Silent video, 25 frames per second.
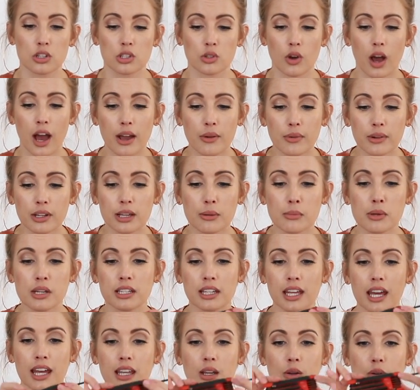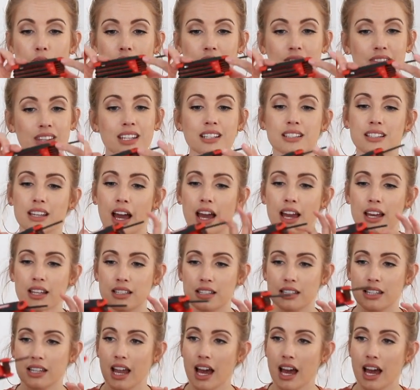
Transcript: So I recommend getting one of these guys.